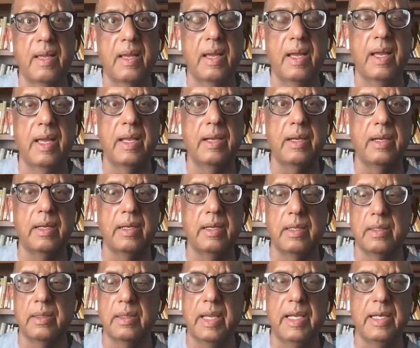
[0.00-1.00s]
And
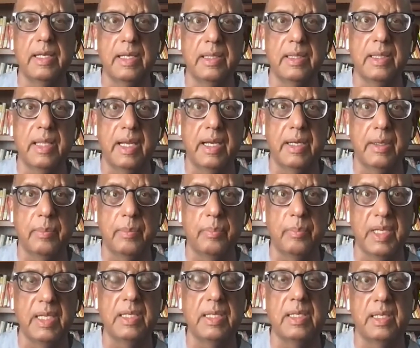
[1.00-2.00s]
that in that
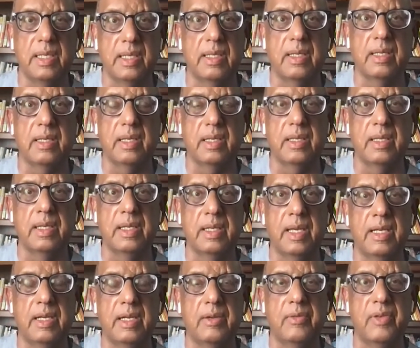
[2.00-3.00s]
meeting, he
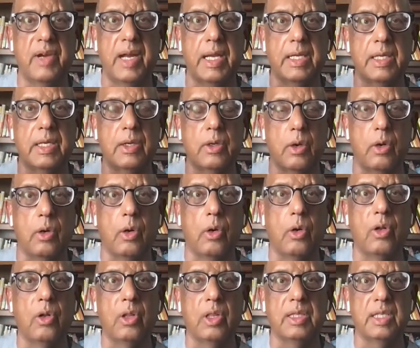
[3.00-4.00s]
had invited
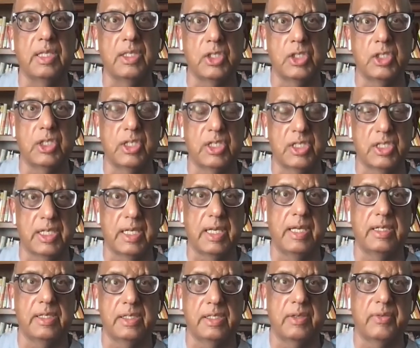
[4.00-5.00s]
all the church
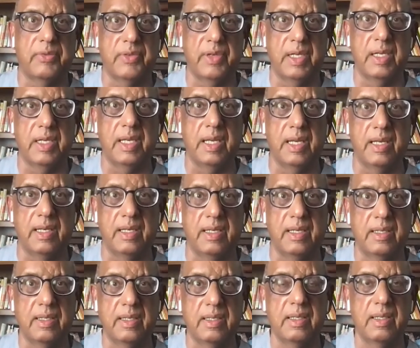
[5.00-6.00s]
heads of India,
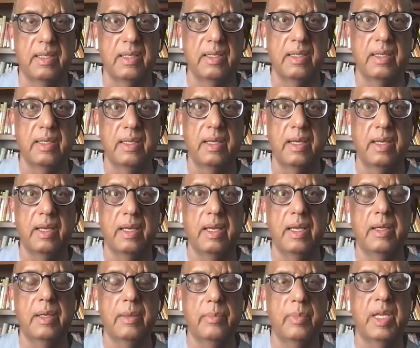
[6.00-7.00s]

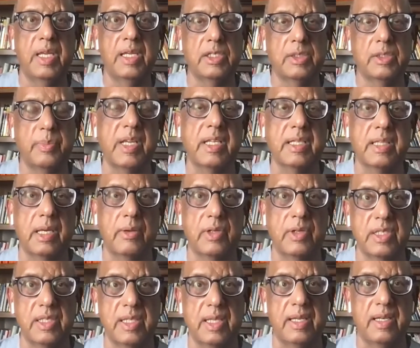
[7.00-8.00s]
and Mahesh Mehta
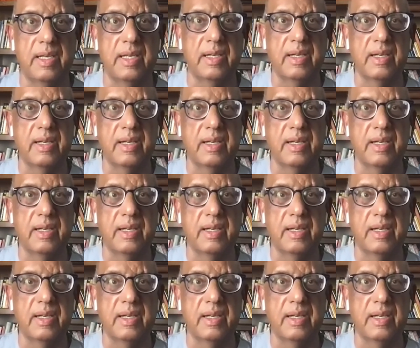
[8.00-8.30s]
was there.